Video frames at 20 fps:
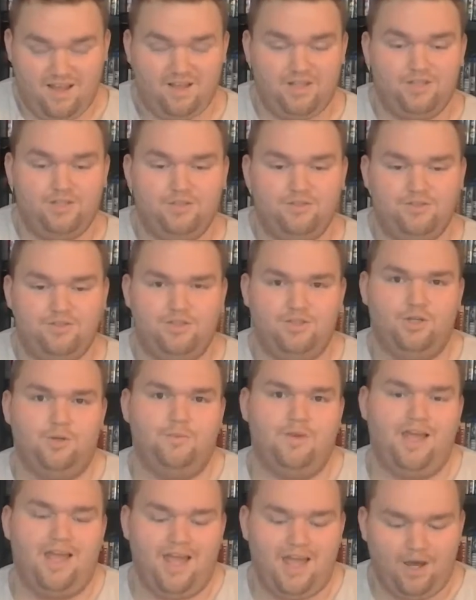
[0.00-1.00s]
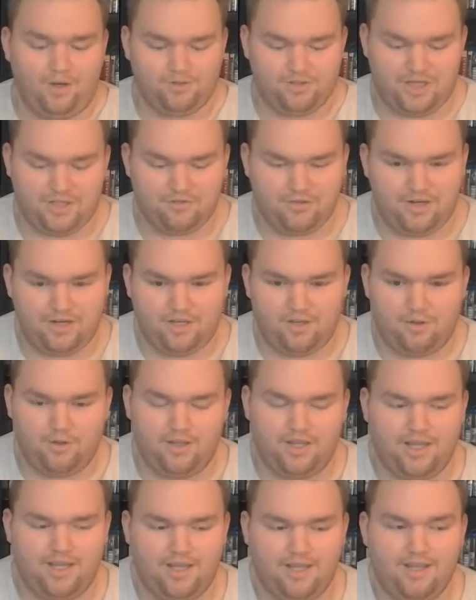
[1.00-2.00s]
Hello YouTube, LJ Draco
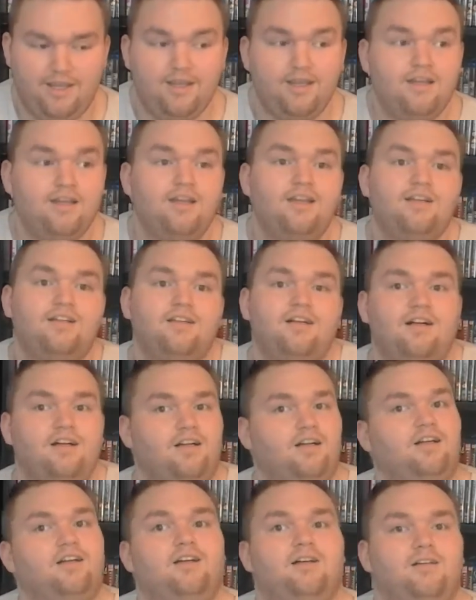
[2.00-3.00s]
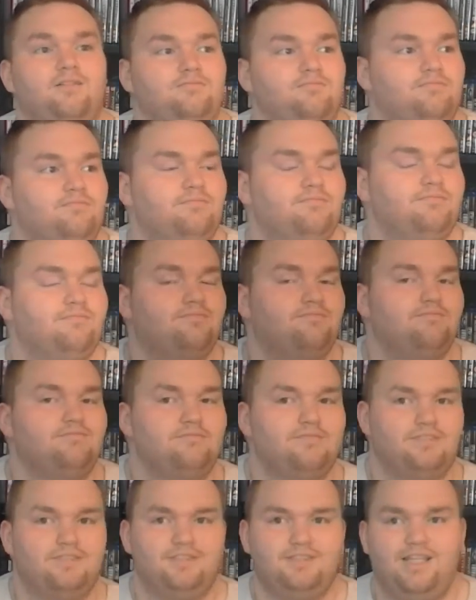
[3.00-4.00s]
here. Um,
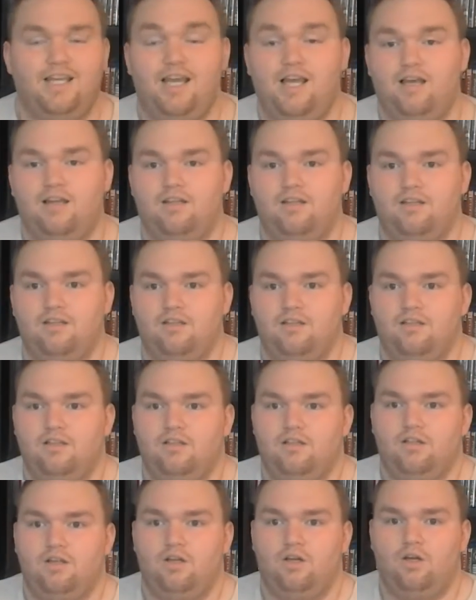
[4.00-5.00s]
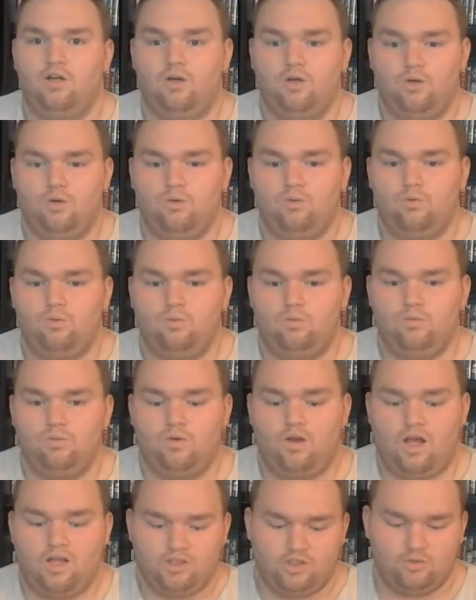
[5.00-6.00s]
yeah. I
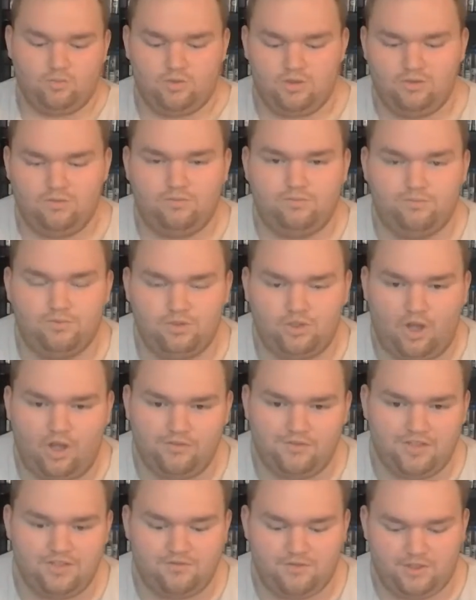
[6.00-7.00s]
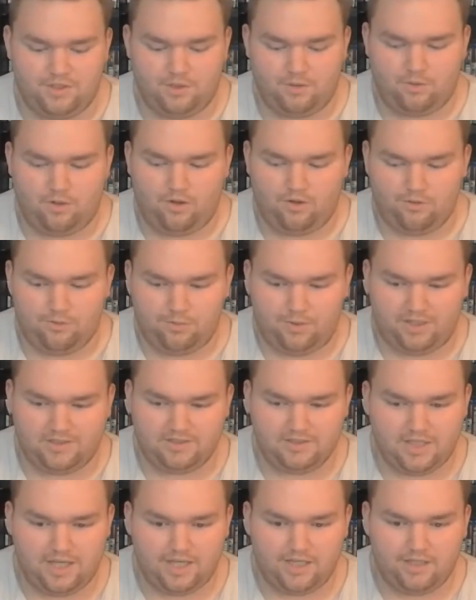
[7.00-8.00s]
just want to start this video off by
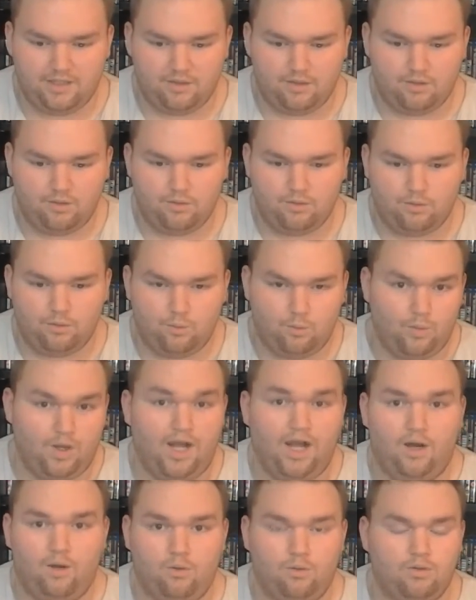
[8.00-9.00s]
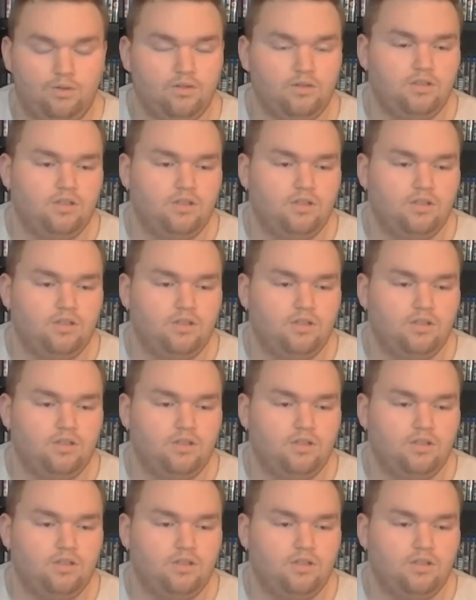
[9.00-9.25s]
saying, wow.